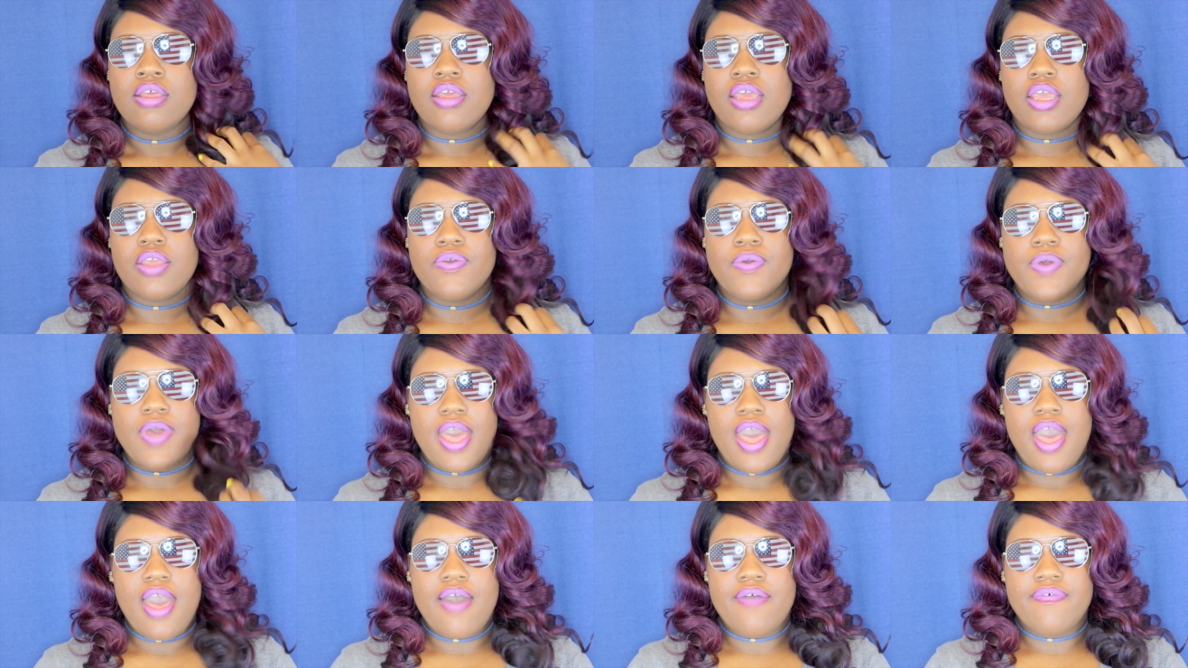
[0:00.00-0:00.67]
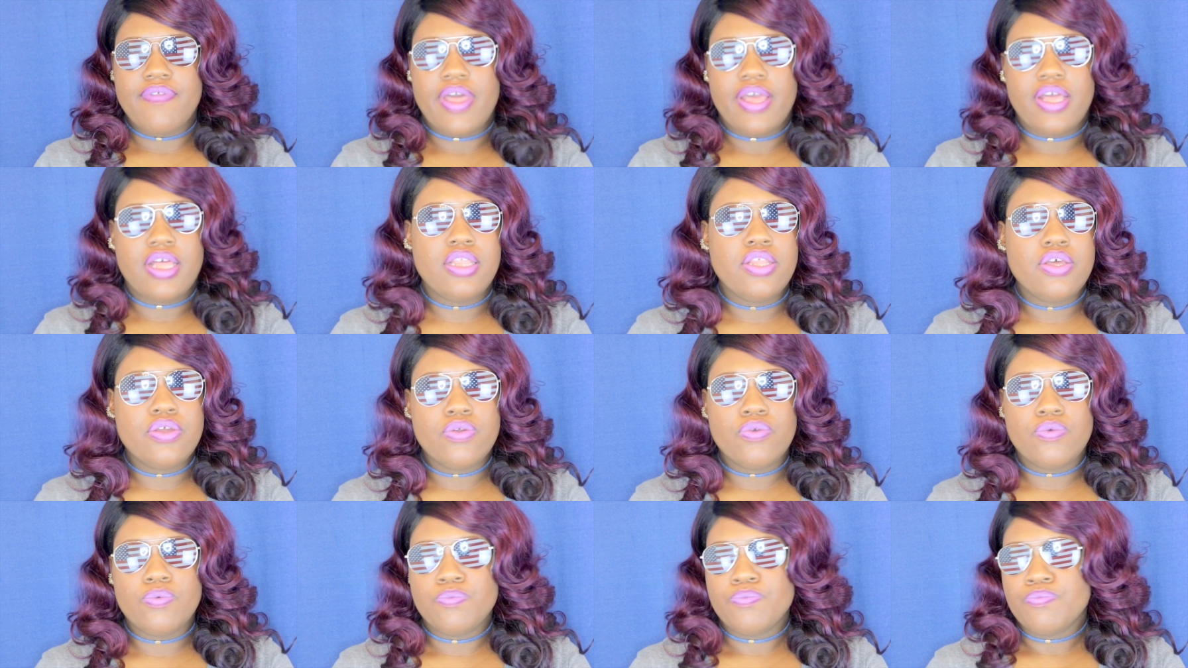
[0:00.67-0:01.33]
And you can have like a
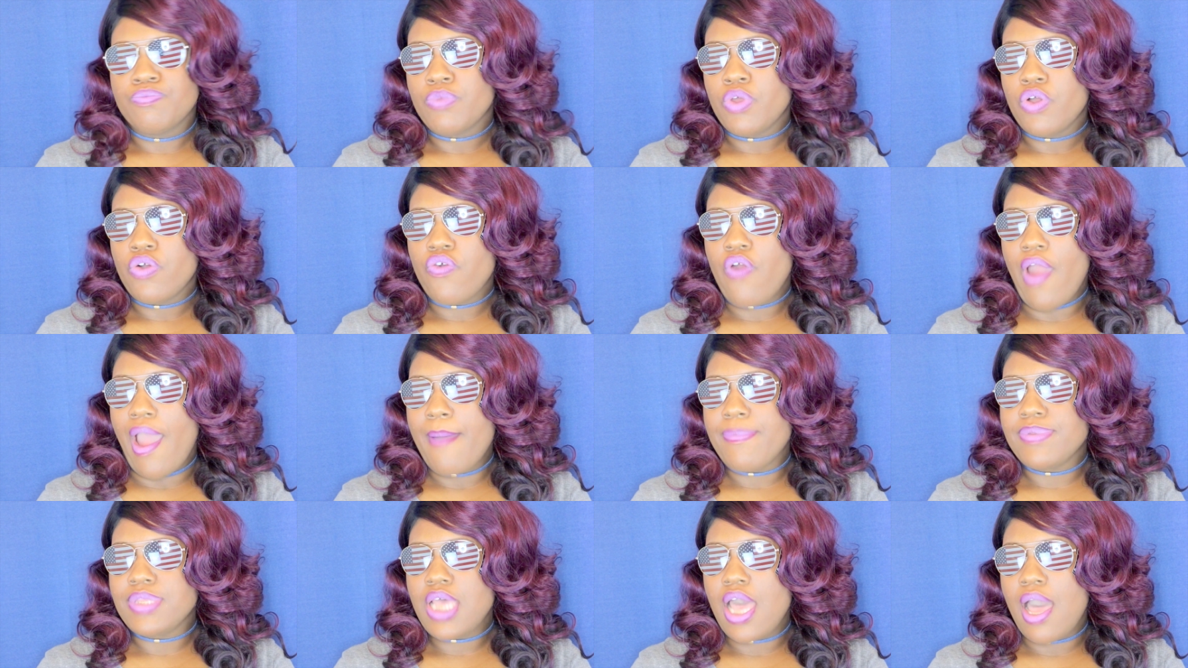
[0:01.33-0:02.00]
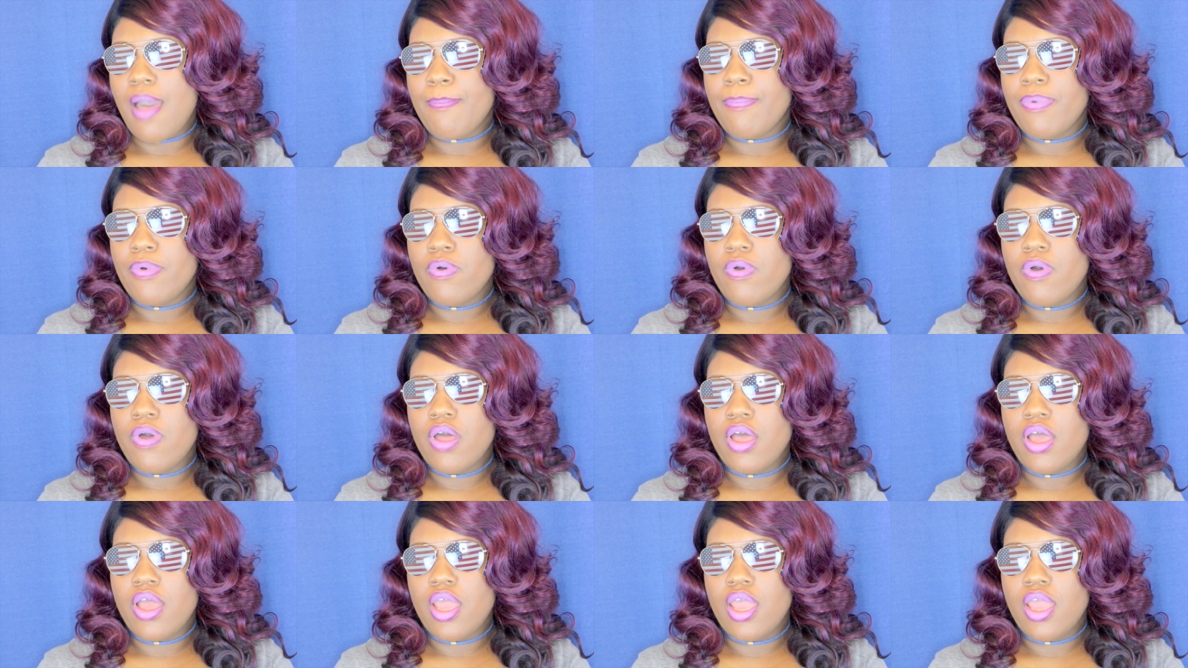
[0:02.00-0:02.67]
little crop top
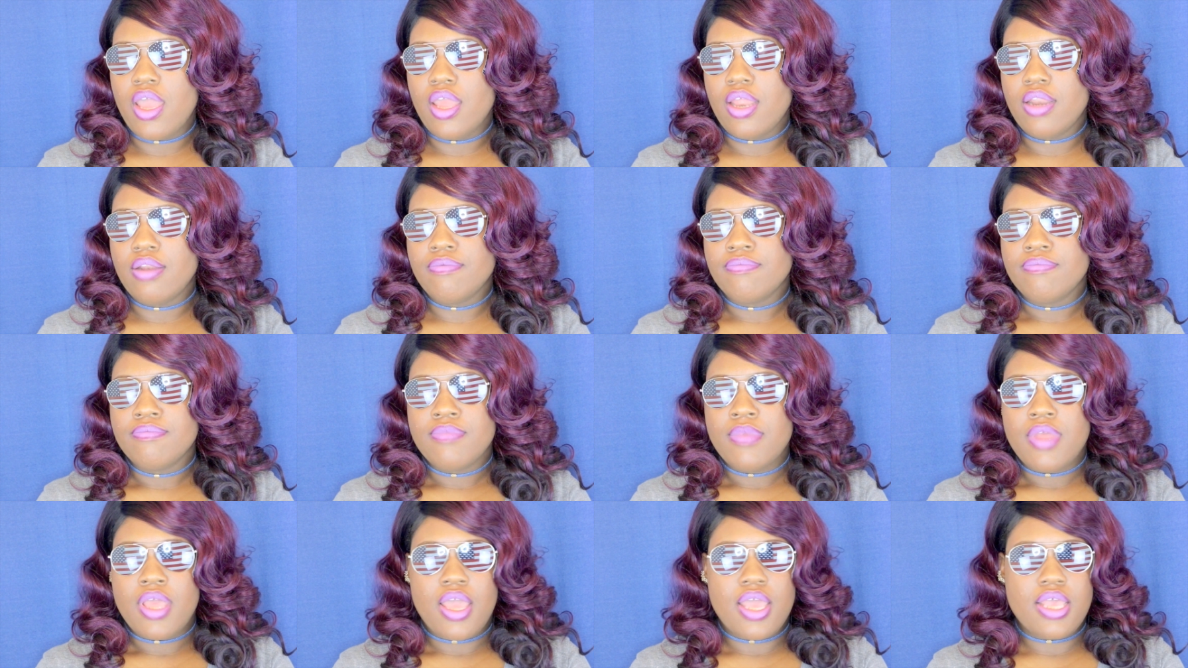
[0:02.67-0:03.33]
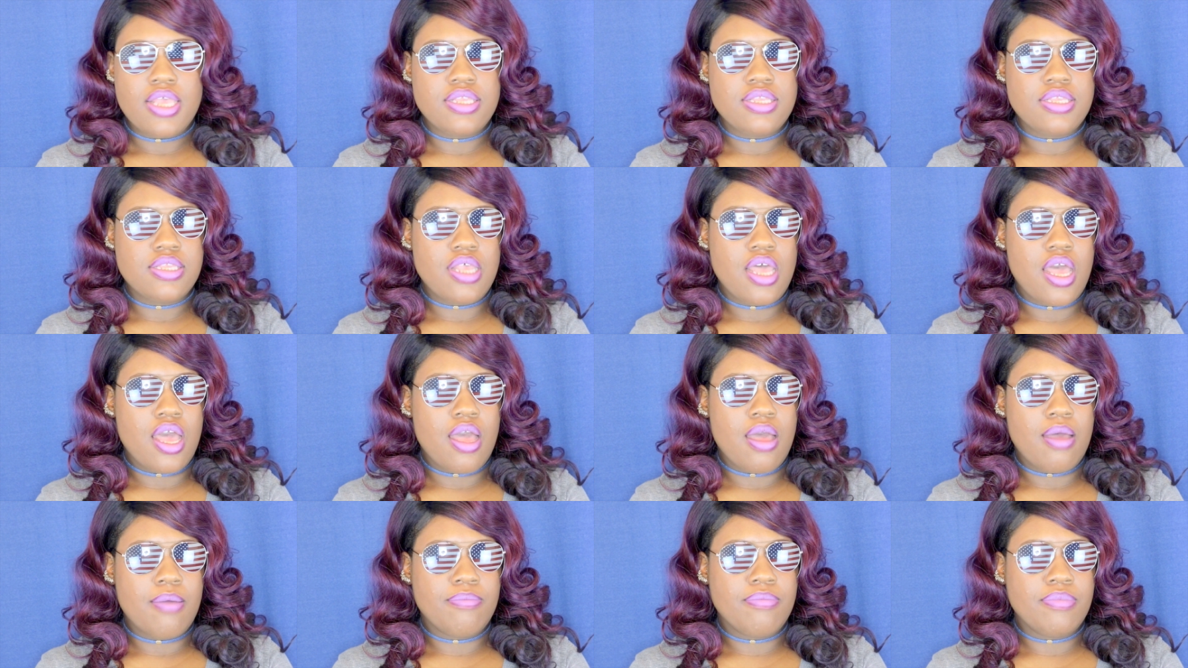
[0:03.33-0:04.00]
on and
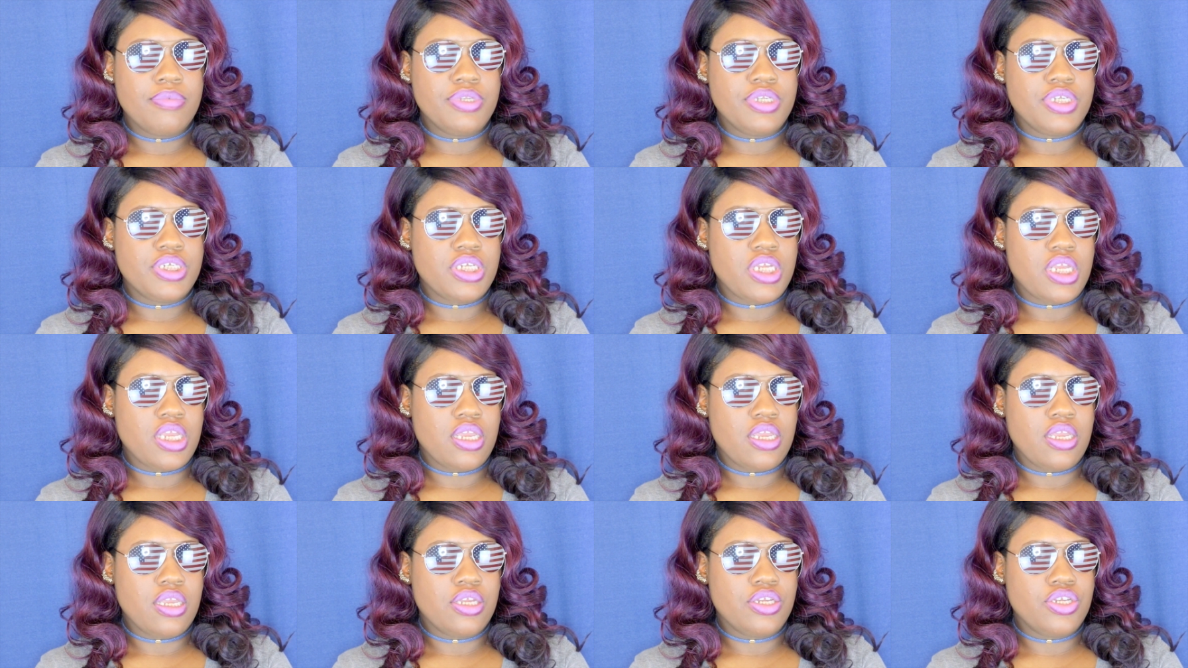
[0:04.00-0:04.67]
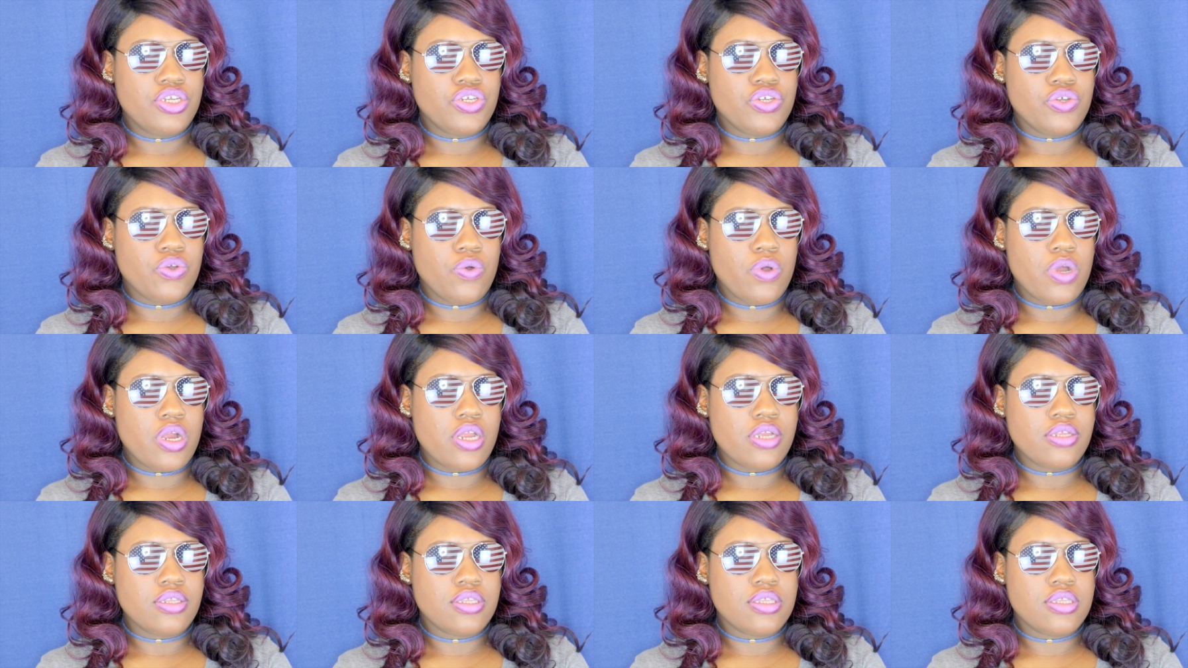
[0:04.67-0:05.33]
some jean
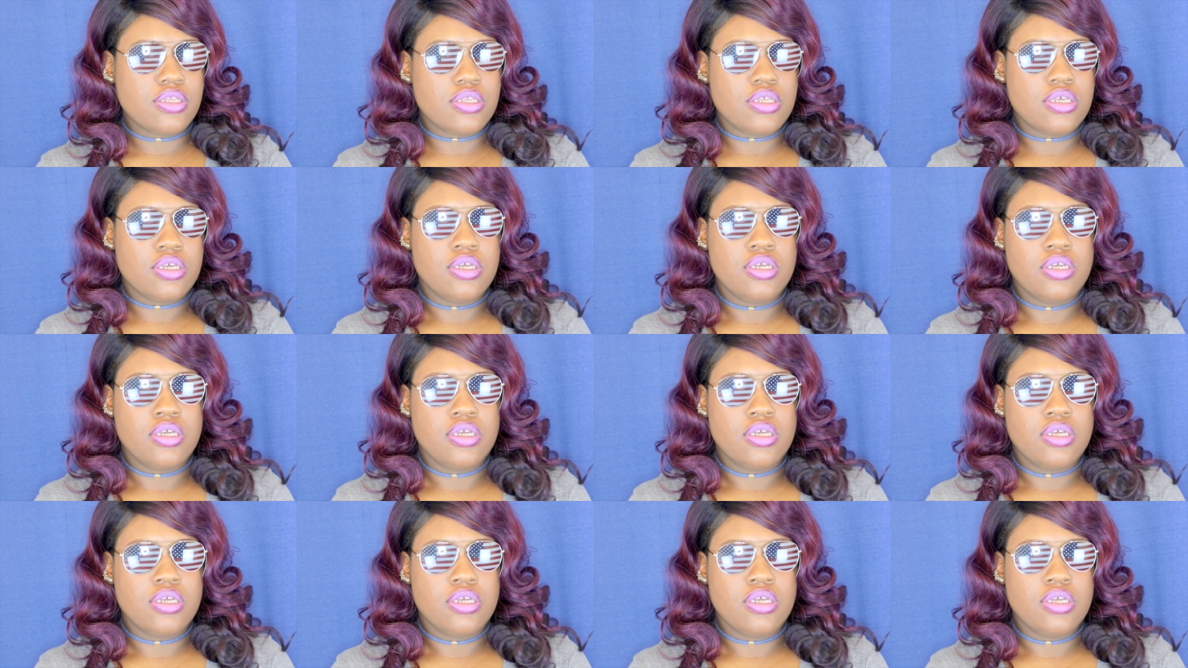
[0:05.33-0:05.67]
shorts.